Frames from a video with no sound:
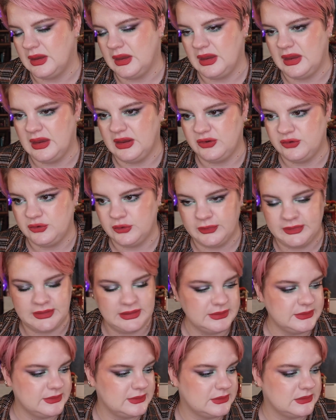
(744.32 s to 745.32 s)
into
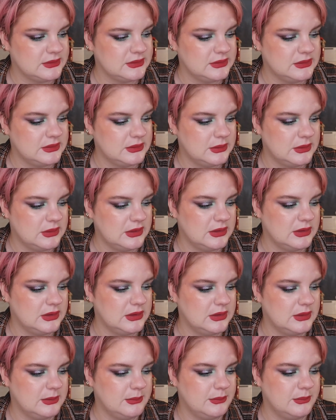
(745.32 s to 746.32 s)
this
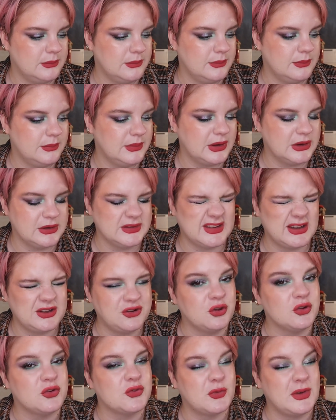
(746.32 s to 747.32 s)
because I
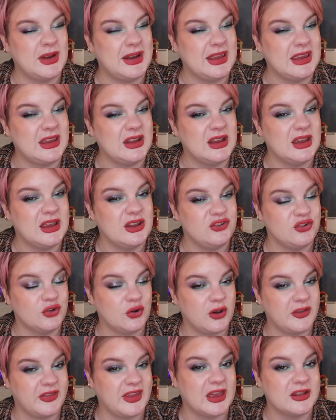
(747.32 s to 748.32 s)
don't really
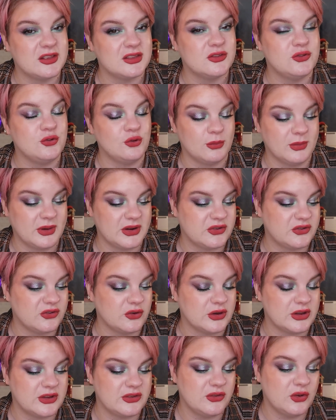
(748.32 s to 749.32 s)
enjoy that too much
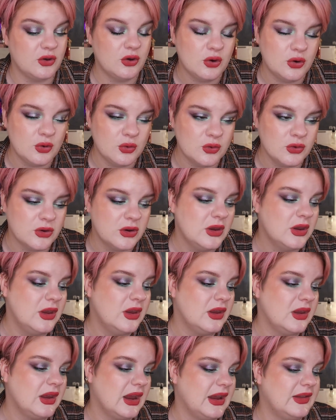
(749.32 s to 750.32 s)
on its own,
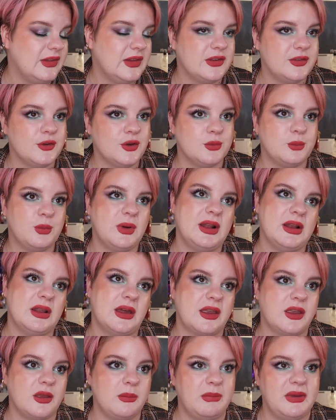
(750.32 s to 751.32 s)
and I thought, well,
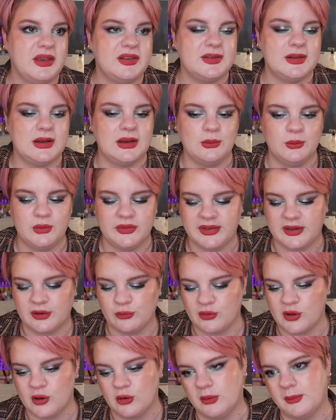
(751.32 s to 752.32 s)
I can mix it in with the
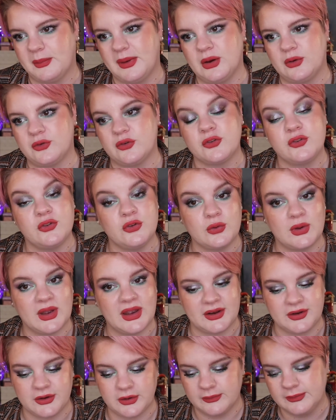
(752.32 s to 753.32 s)
Crayolan powder to
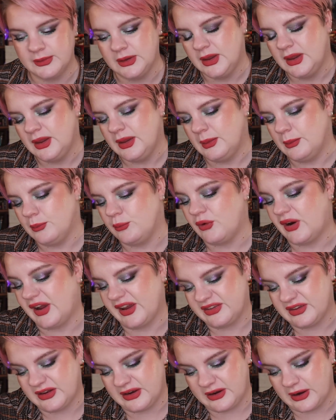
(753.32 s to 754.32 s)
kind of
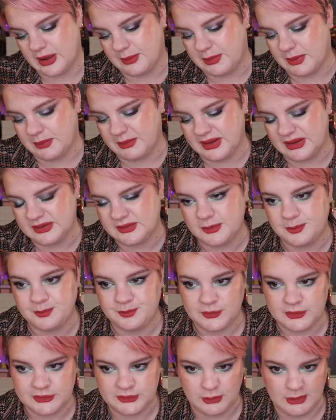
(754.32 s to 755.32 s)
brighten it up a bit.
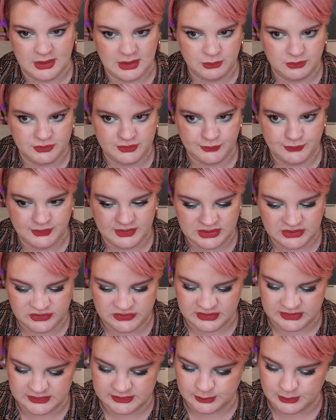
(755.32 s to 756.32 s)
So I want to
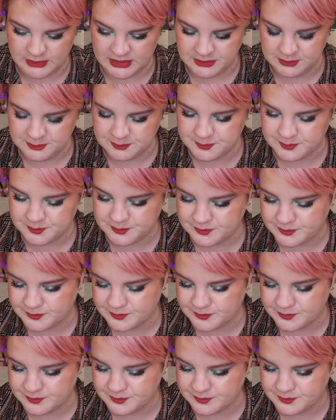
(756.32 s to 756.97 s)
finish this one.